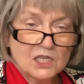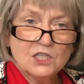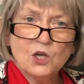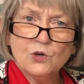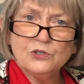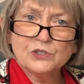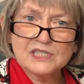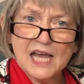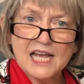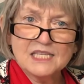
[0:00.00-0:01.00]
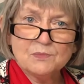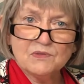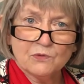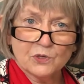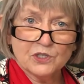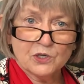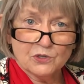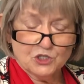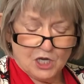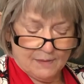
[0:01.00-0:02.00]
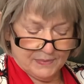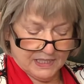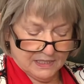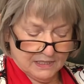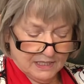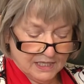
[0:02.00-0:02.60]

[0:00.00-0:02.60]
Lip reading: Know your size before you go shopping.